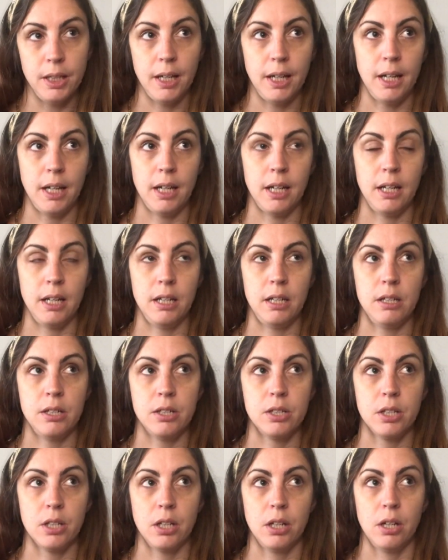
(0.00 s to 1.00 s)

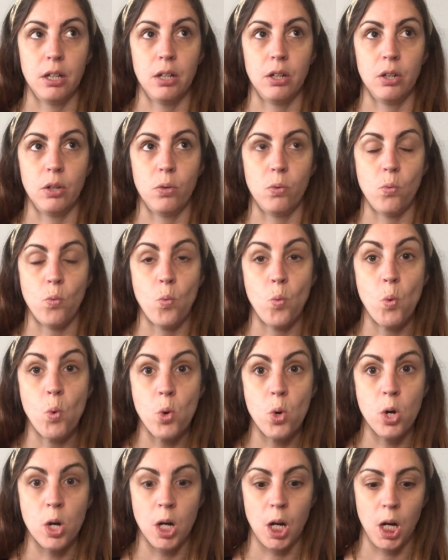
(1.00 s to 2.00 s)
and
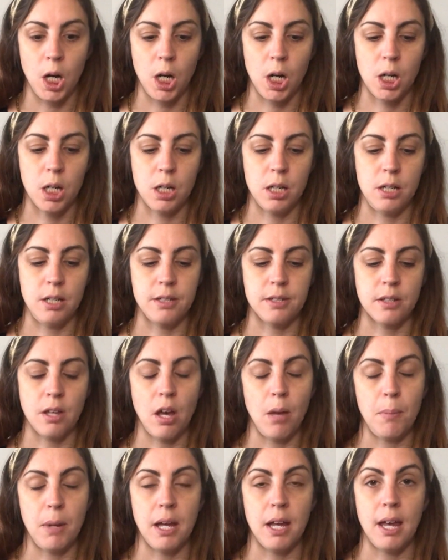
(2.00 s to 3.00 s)
war is
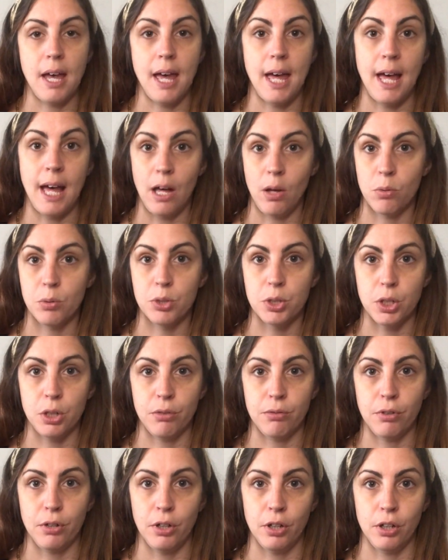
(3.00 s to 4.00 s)
coming out
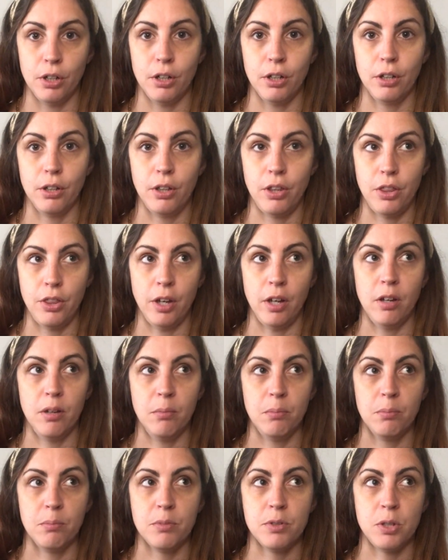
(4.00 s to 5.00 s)
of her
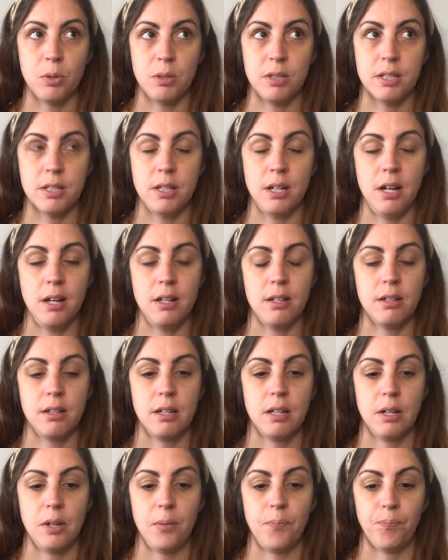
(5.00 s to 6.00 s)
thumb. So it's not,
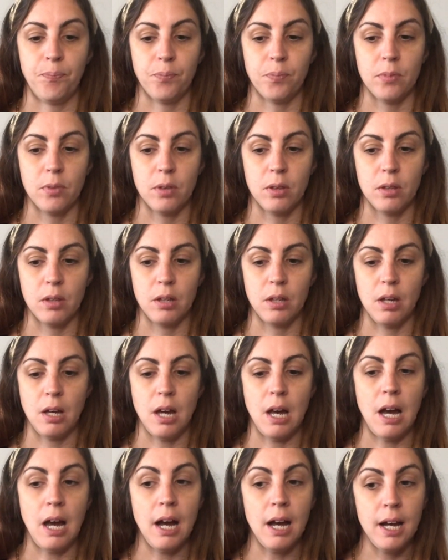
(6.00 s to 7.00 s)

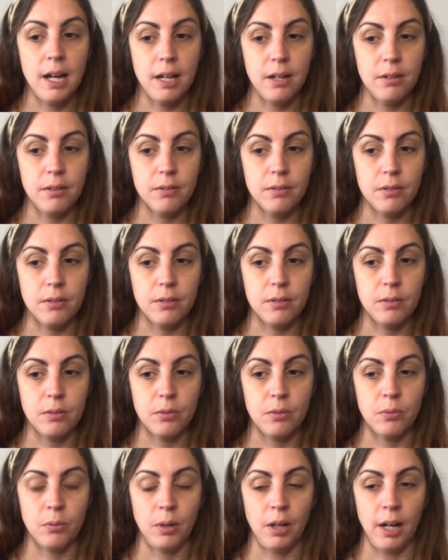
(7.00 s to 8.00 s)

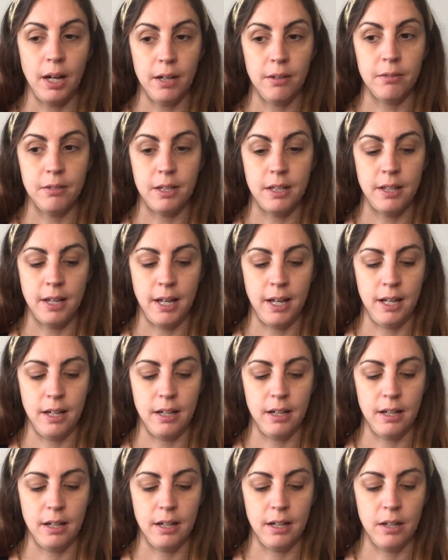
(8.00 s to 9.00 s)
when I read
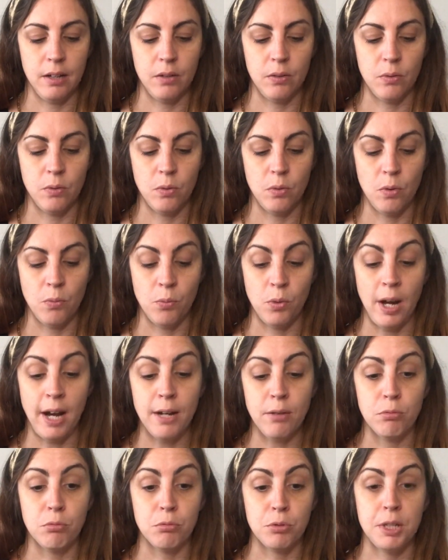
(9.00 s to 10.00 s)
that, when I
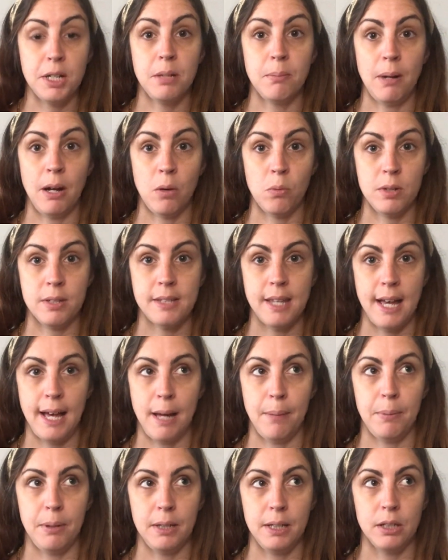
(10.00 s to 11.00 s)
read about what's
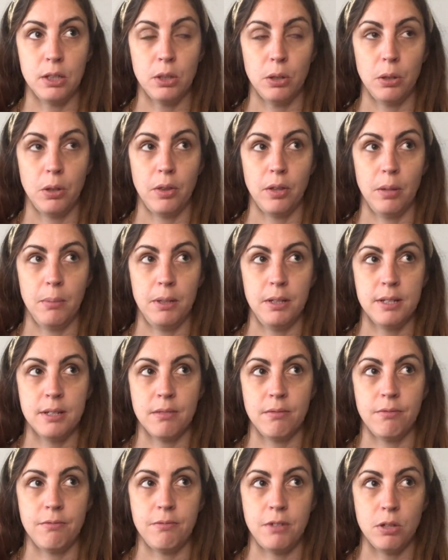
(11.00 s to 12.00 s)
happening to her thumb, it
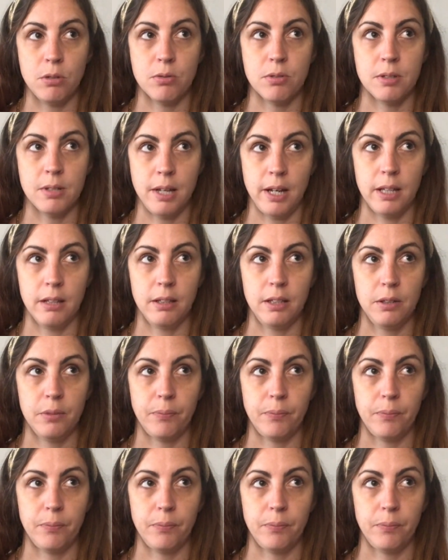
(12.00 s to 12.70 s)
doesn't feel silent.